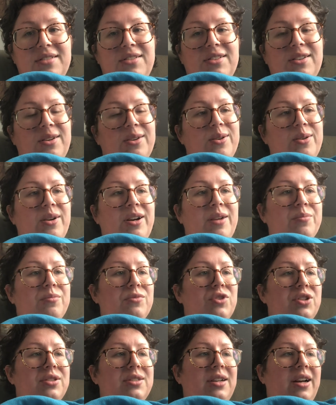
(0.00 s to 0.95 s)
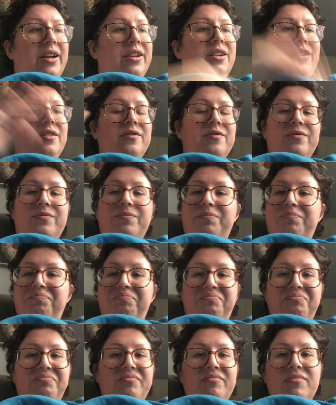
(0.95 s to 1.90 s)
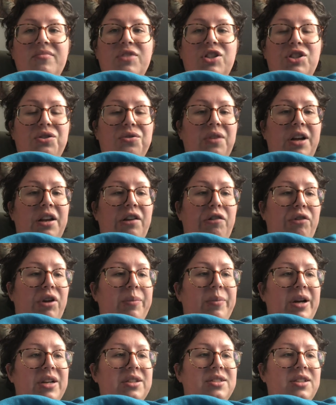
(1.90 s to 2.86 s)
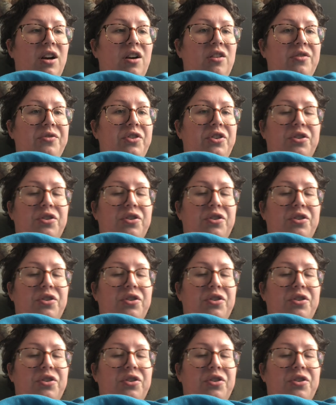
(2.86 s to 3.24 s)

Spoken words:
So I'm just kind of surrendering myself